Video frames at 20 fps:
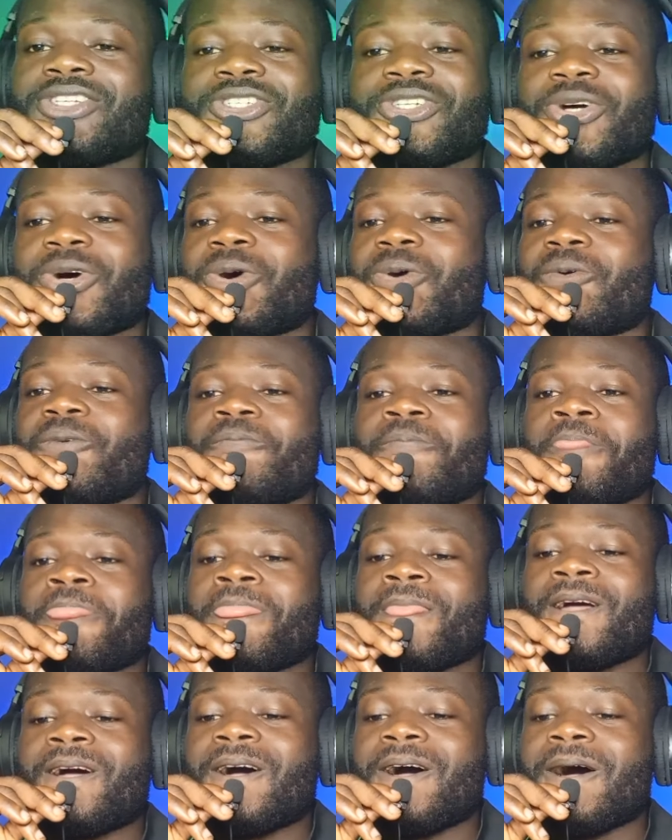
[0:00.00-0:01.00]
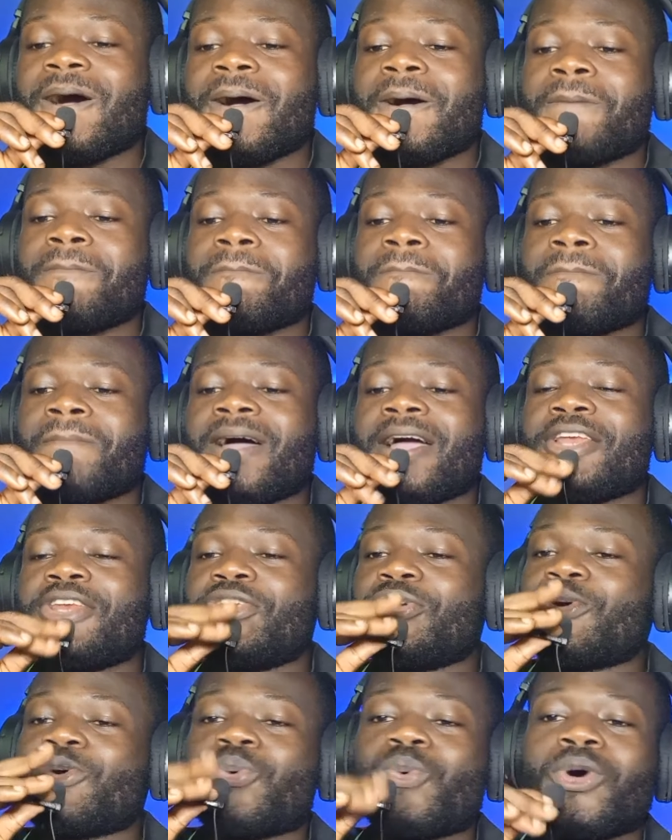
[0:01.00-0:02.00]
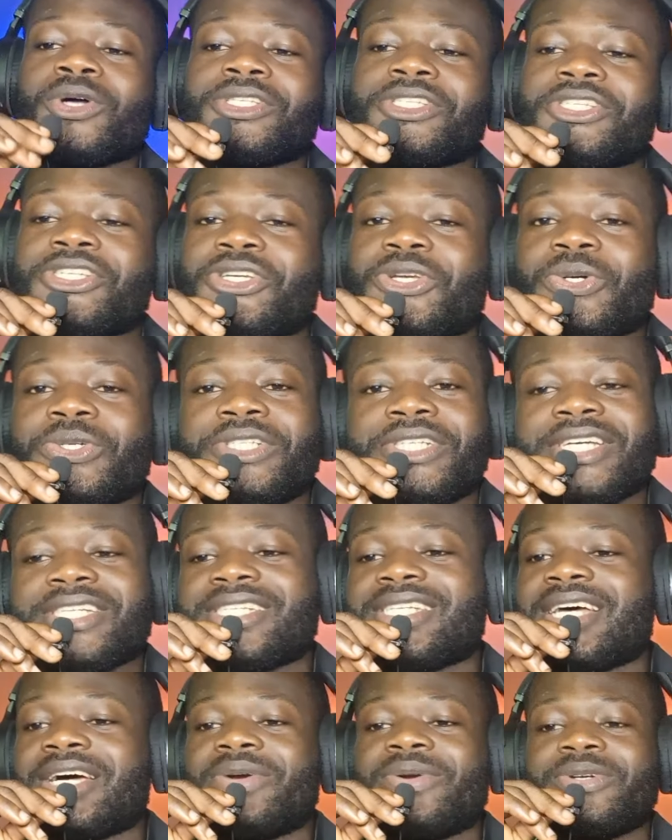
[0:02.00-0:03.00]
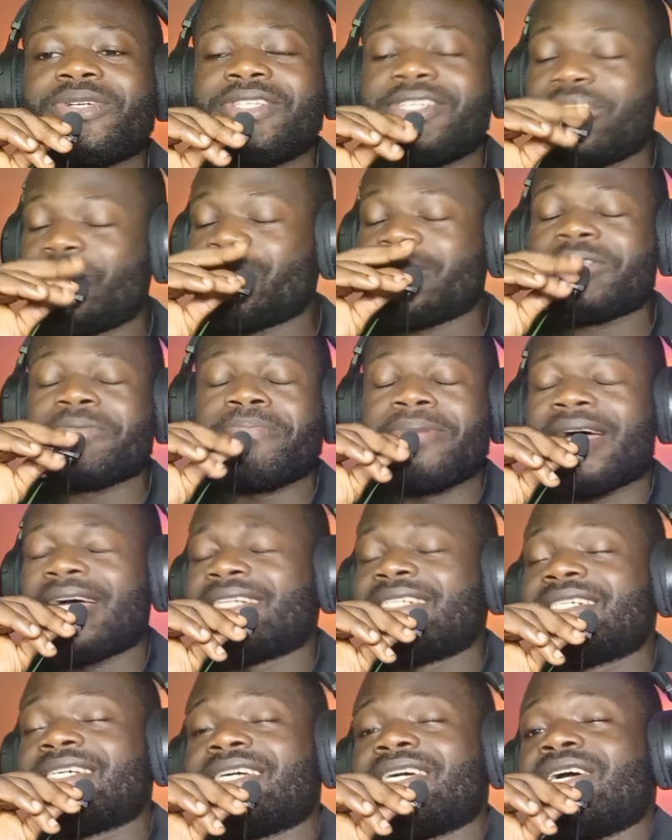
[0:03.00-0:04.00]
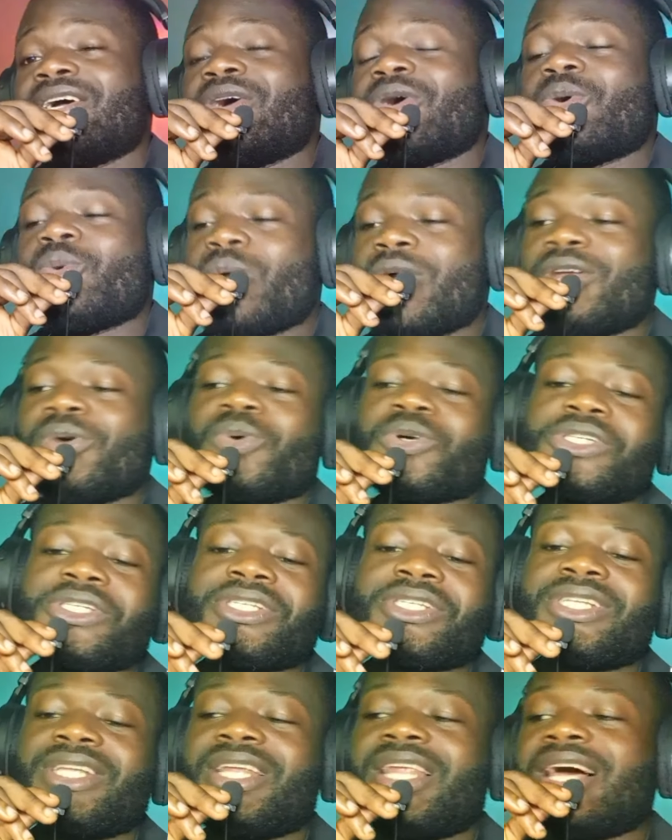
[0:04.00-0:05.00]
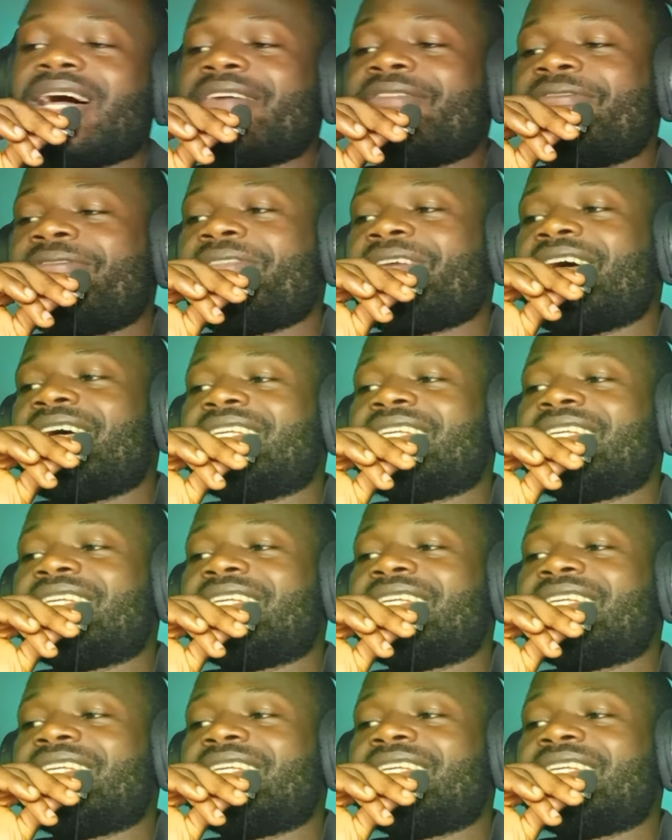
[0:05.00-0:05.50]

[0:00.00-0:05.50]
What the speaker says: So I knew what, you know, Chester did with the band when it was still alive.